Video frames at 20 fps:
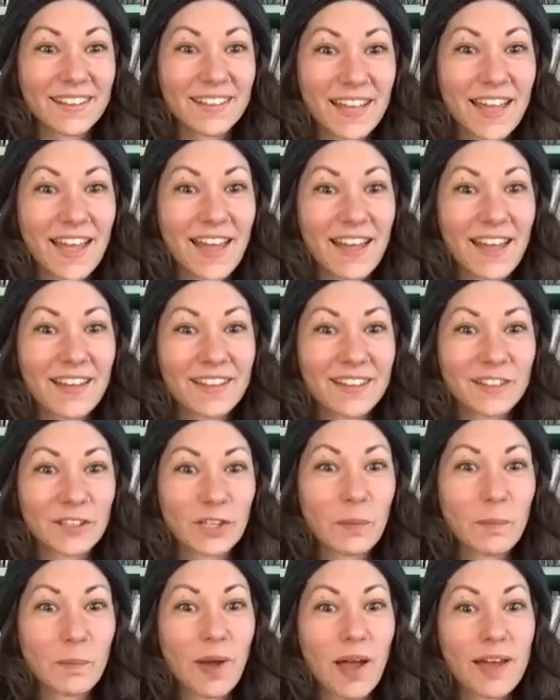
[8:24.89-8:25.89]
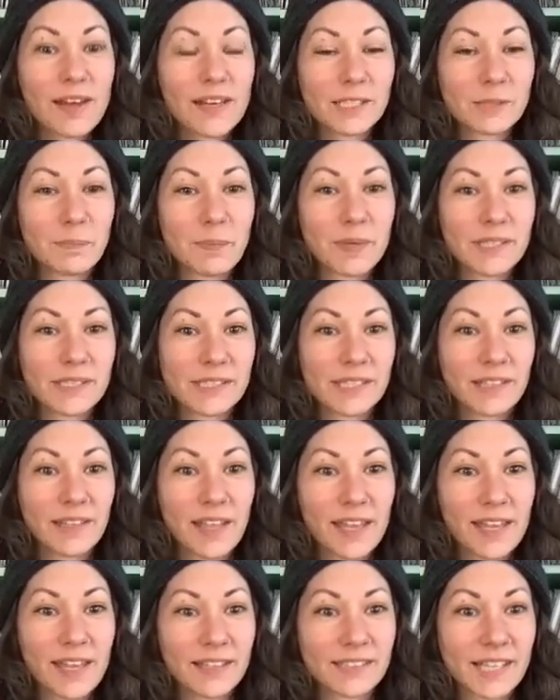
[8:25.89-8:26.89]
yeah your body's busy
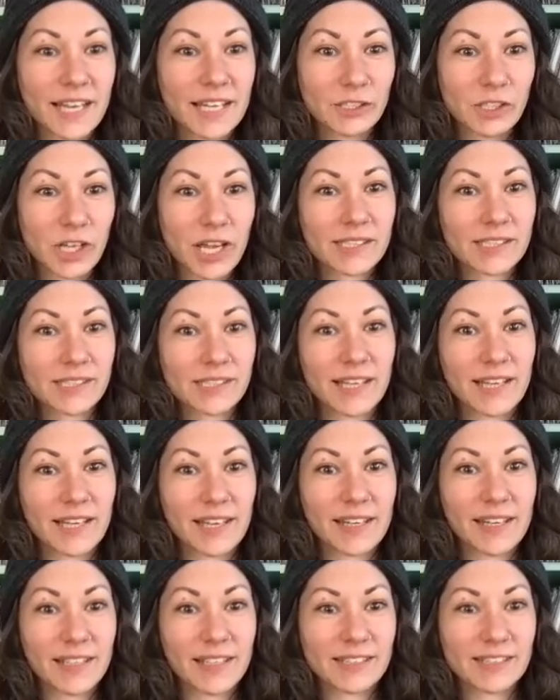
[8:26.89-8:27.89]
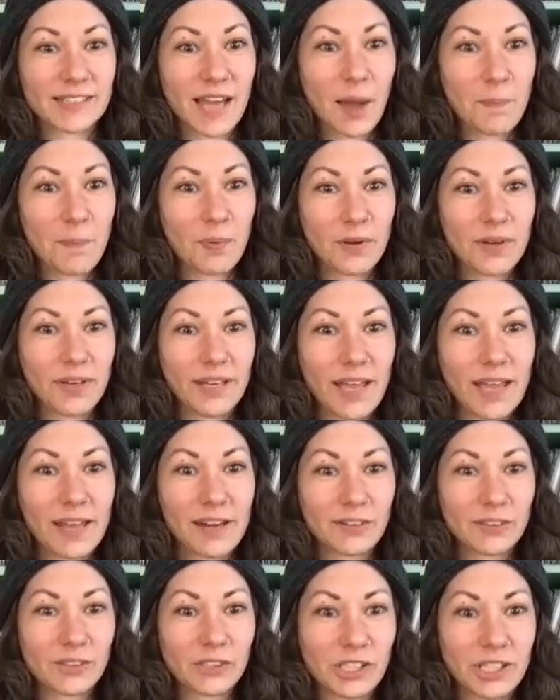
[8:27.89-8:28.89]
like digesting and it's not putting
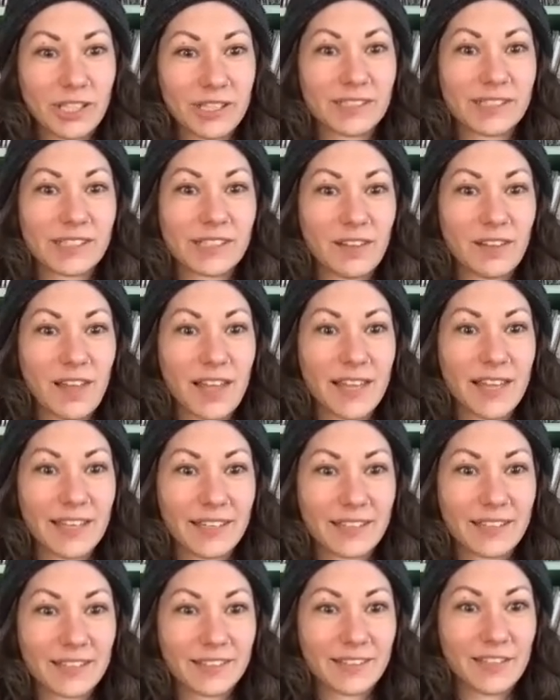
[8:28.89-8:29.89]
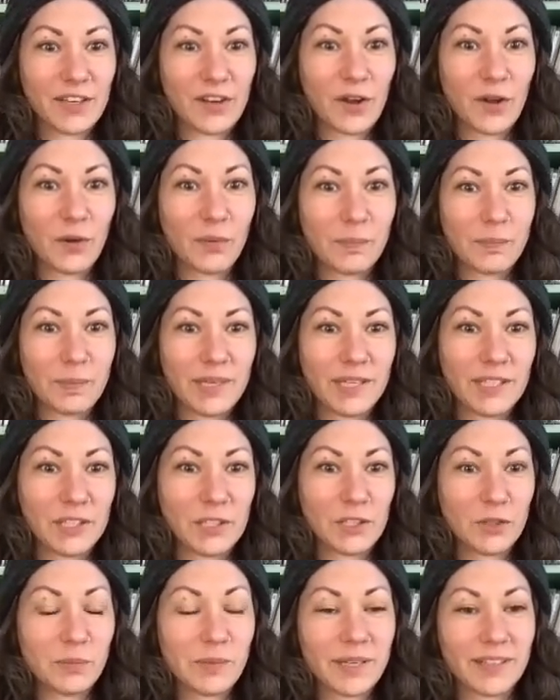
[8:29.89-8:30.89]
energy into like you know being
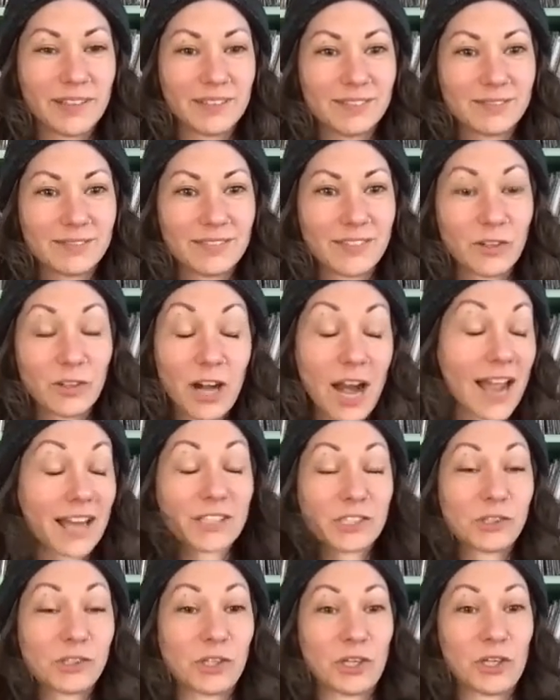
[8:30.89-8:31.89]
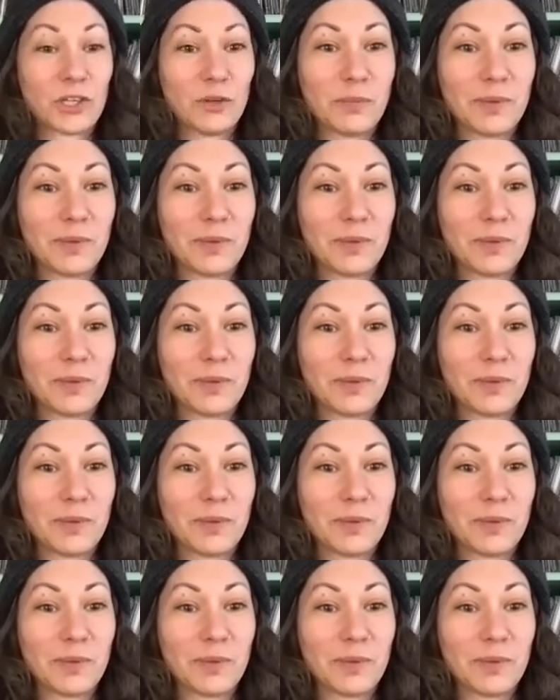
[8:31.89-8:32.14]
human or extra yeah